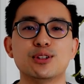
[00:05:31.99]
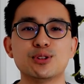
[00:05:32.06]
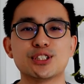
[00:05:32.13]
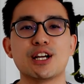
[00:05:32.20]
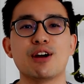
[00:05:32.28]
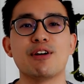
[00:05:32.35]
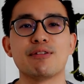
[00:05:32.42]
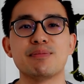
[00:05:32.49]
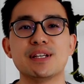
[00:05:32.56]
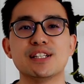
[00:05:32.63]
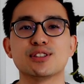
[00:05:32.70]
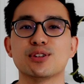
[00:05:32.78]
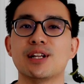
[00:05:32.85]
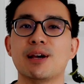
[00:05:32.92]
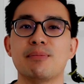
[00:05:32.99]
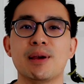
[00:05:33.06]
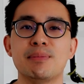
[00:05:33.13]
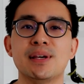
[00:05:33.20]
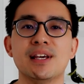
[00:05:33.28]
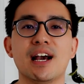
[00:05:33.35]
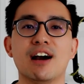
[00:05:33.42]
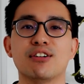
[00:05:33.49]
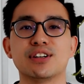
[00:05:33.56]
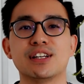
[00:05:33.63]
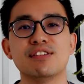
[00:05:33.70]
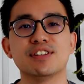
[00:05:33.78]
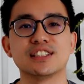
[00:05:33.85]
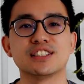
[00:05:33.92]
do share with me so that maybe I'll
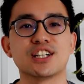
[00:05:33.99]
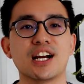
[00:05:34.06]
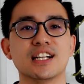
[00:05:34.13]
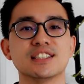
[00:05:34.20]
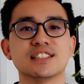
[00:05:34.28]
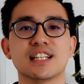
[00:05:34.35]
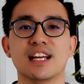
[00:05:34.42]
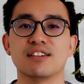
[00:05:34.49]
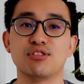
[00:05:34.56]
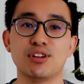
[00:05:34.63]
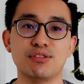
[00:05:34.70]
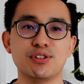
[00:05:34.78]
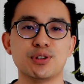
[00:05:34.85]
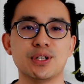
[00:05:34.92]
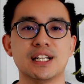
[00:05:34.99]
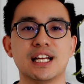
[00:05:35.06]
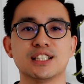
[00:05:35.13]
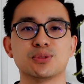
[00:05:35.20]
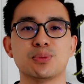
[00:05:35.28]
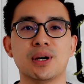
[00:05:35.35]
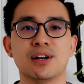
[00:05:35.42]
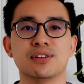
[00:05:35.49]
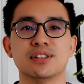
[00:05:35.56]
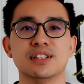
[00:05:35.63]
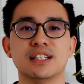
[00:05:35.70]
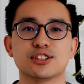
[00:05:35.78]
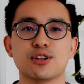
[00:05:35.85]
give a chance and review it as well.